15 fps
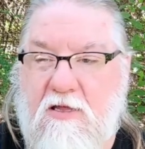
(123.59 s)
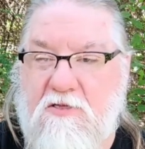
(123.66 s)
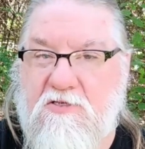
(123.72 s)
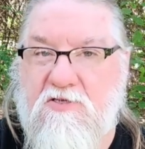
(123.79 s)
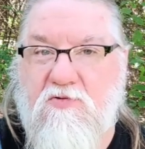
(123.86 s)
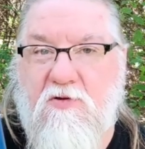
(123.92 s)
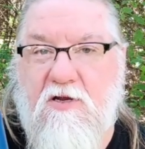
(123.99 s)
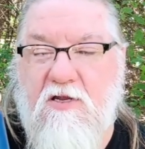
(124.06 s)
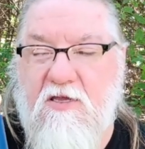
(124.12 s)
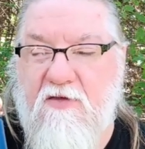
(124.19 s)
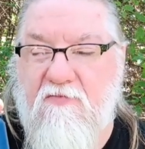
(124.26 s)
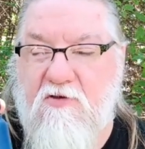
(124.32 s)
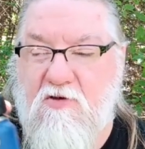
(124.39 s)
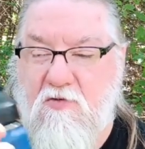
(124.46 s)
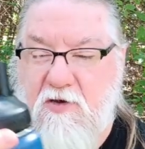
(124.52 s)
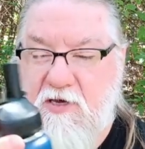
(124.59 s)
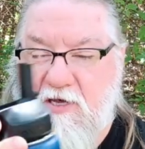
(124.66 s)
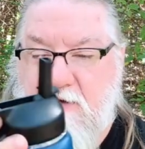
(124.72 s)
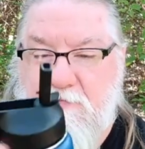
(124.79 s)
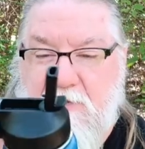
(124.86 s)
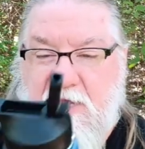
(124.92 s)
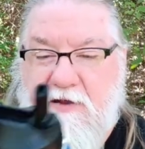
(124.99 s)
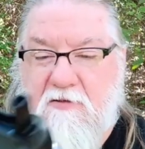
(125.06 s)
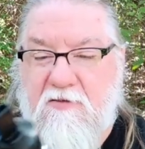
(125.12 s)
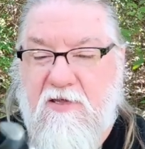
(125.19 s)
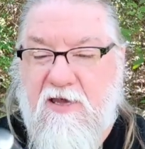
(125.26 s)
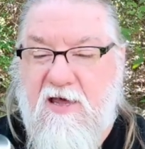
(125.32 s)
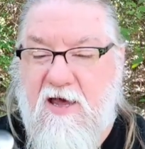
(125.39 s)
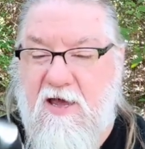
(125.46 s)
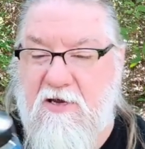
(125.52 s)
Just wanted to give a quick update on
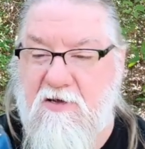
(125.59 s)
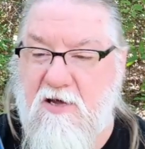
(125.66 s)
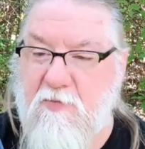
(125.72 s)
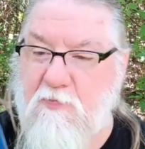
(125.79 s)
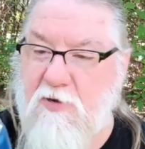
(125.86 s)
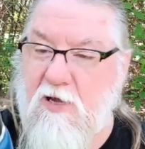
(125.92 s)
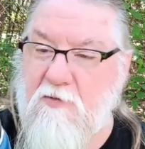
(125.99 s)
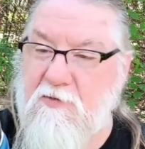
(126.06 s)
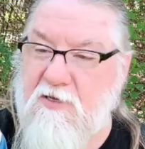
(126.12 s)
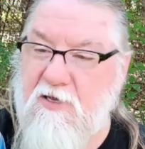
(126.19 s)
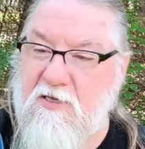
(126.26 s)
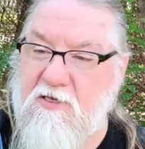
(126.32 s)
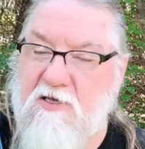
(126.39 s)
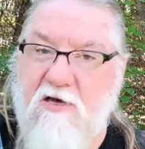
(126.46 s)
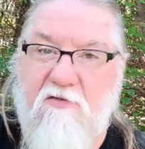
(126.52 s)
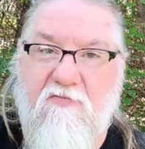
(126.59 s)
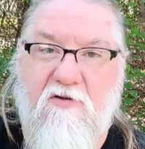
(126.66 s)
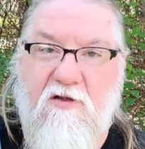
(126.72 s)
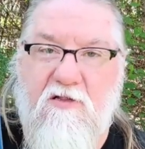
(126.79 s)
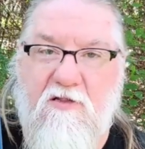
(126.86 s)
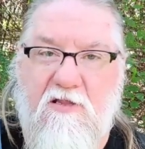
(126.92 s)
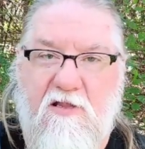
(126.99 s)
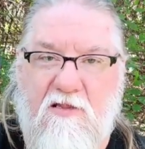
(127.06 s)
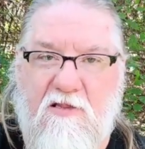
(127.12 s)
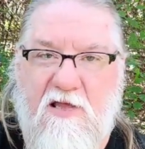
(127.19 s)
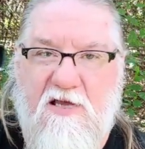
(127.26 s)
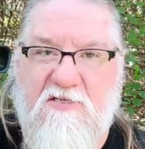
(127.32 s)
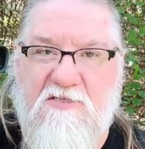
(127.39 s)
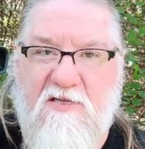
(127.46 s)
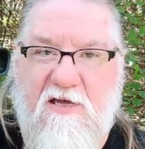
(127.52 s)
that. I know I probably didn't cover it
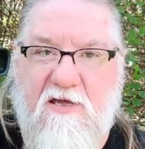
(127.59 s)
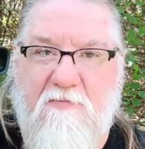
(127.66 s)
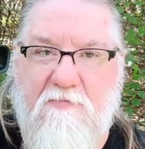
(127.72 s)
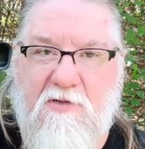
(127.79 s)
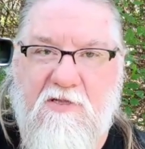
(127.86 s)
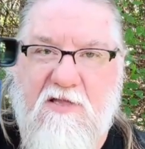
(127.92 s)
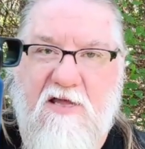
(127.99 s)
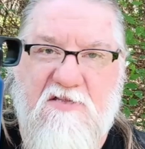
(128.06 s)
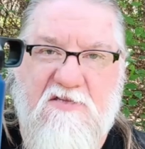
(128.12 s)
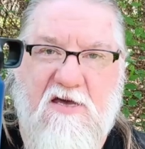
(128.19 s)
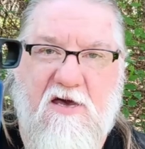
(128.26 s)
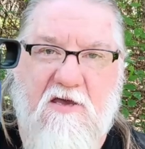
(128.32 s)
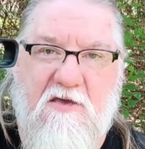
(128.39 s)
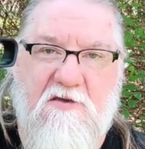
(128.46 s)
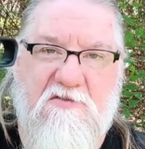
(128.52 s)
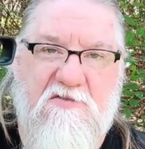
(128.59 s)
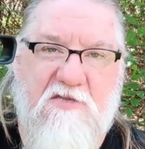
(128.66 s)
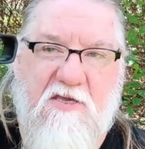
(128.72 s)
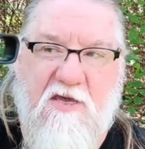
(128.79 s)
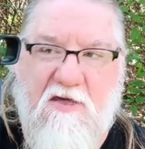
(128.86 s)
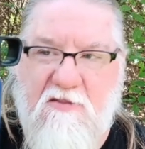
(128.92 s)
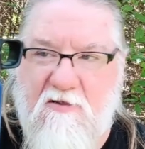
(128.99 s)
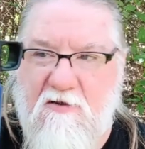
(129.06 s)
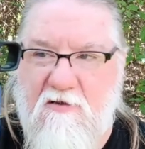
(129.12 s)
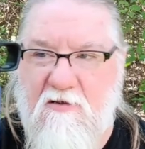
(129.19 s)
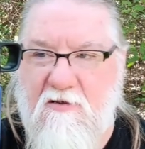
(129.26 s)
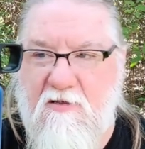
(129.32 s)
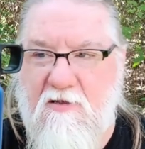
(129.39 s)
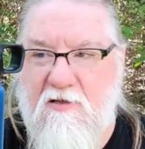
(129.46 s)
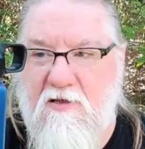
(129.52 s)
last time, but that's how it goes together.
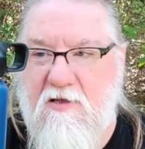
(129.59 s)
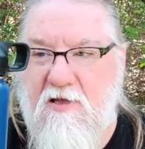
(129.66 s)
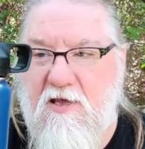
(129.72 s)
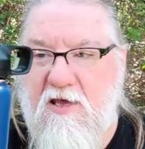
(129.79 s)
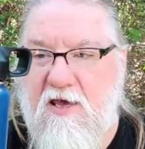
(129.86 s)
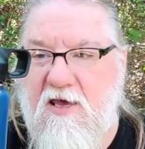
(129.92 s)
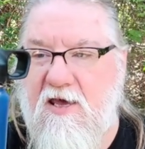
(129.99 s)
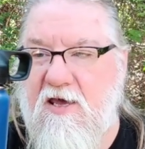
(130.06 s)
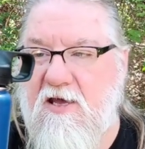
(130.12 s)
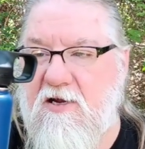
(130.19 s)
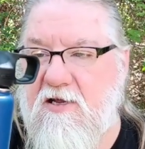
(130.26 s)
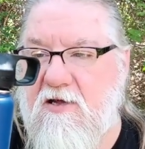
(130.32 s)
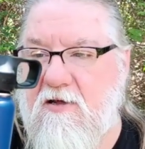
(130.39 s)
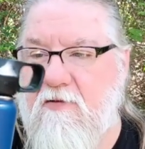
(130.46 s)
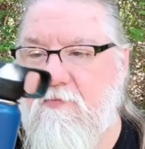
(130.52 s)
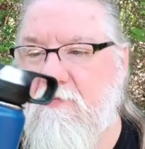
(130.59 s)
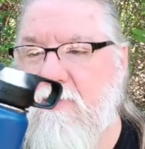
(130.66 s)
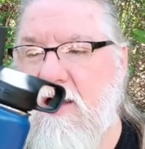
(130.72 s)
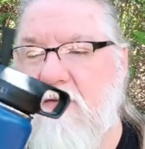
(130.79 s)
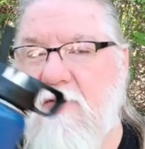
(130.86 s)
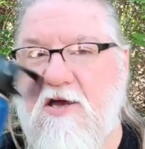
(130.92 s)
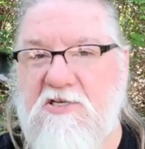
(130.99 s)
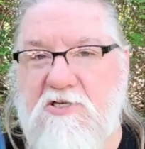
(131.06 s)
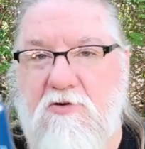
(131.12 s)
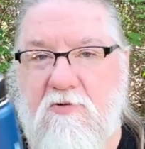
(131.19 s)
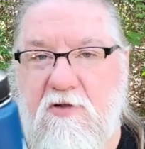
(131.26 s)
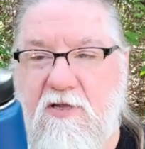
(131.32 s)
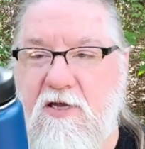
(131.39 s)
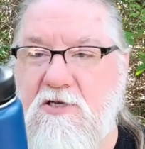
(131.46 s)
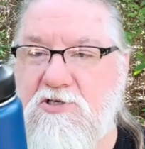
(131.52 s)
And I'm actually
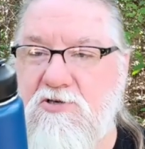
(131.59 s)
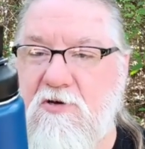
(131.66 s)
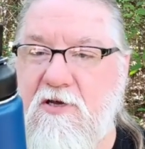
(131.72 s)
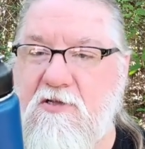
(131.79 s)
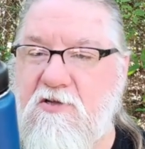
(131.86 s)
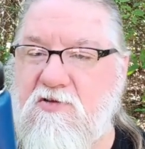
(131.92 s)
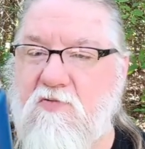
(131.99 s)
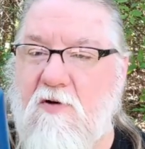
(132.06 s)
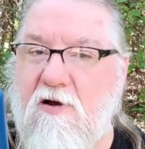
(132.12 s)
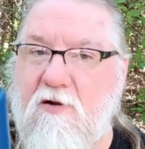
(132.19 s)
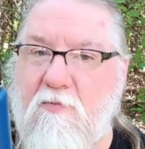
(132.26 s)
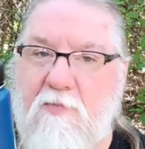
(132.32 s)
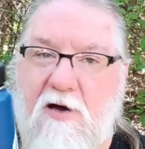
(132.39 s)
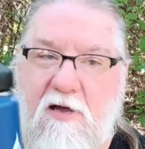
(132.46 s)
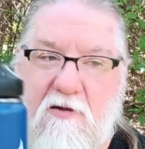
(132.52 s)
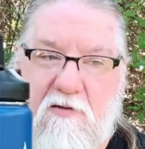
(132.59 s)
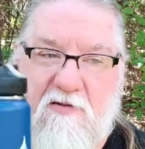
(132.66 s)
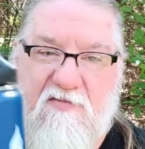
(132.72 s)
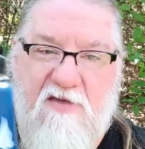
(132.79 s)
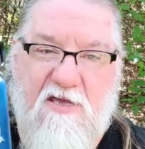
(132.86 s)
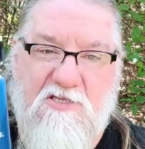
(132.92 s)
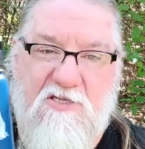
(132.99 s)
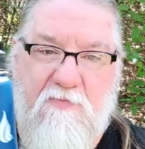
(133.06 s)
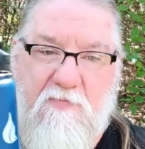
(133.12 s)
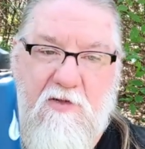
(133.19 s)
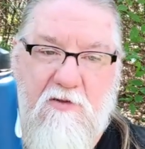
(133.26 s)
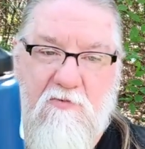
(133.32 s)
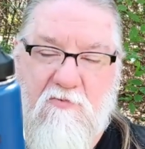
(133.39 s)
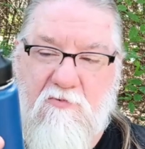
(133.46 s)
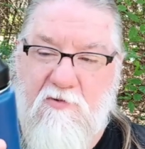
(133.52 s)
really enjoying this water bottle. It's actually
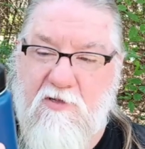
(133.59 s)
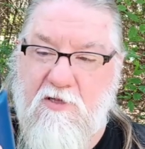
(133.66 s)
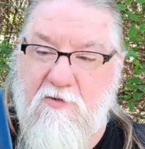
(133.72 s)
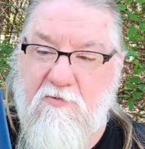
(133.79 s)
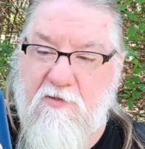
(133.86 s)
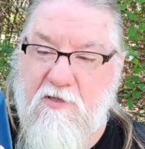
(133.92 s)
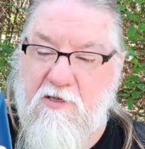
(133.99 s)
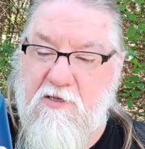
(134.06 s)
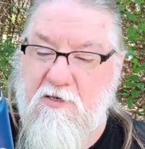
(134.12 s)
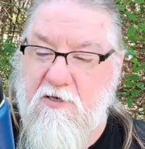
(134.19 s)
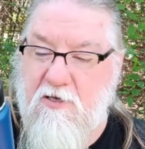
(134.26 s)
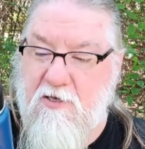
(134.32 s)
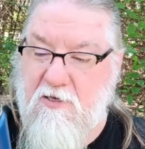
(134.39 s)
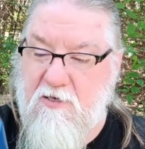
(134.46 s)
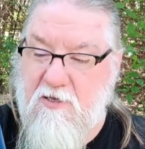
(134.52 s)
been really, really good.